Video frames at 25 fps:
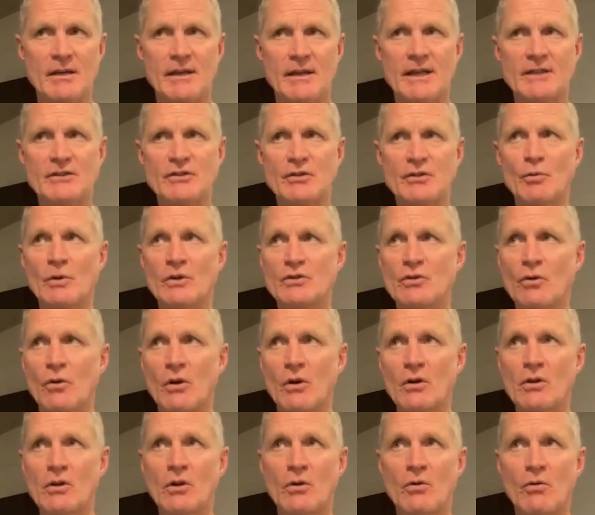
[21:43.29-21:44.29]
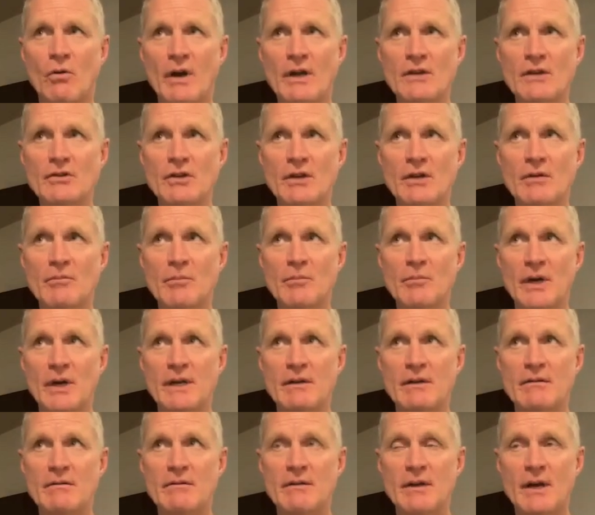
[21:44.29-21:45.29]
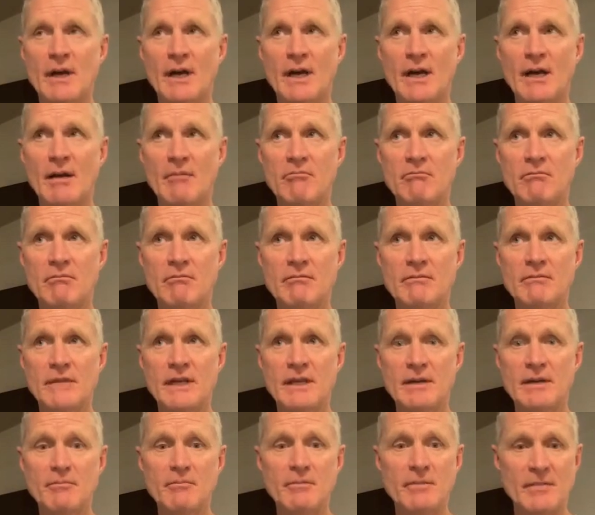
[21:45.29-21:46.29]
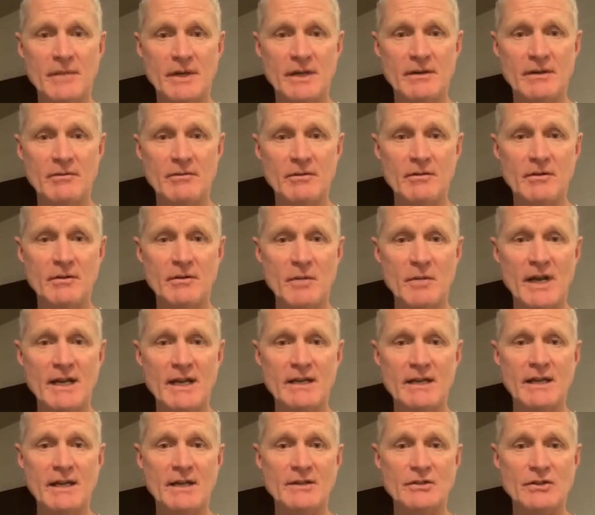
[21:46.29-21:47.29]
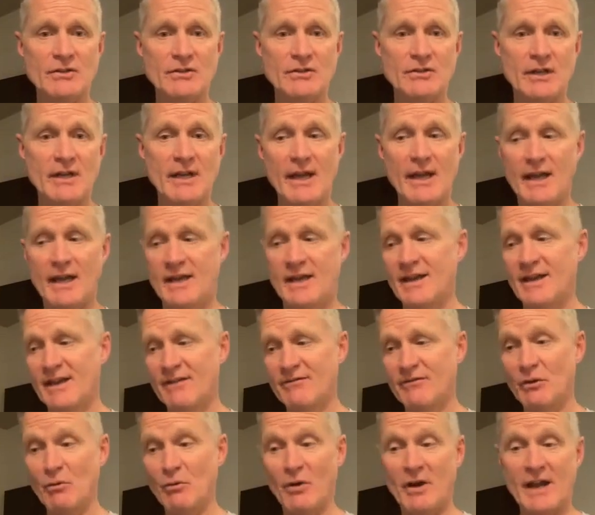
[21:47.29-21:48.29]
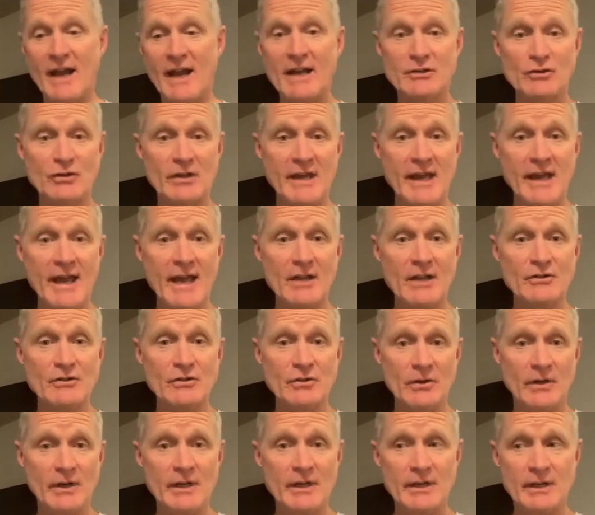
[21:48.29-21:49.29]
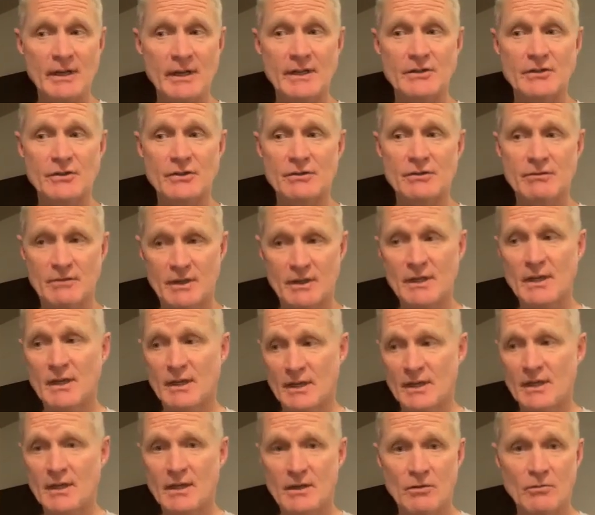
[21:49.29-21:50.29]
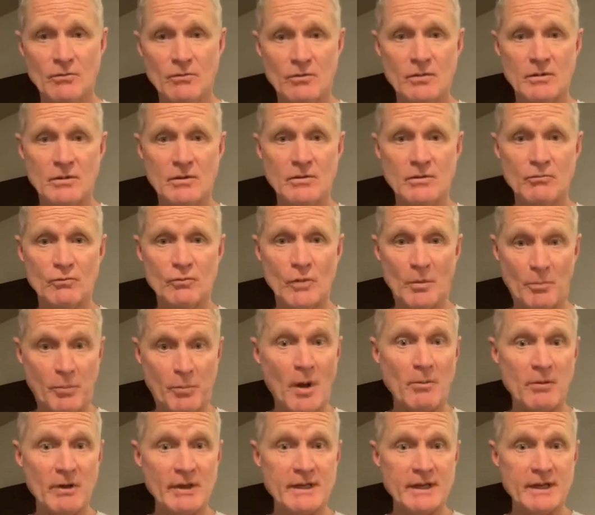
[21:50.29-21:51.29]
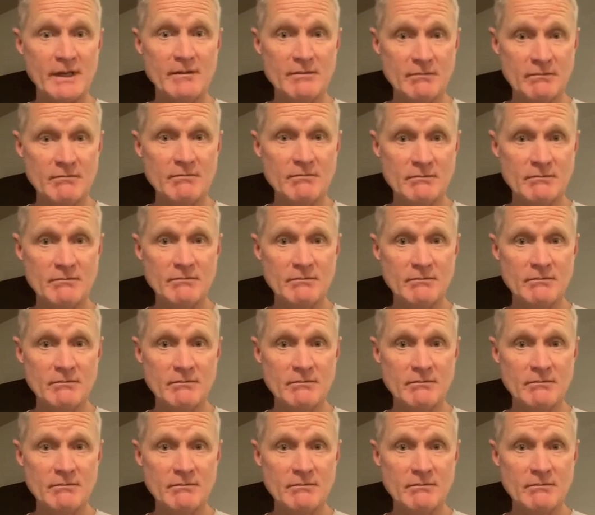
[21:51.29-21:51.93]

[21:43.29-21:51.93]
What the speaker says: It's a rhetorical question, but in many cases, if you want to actually answer it, it's Republican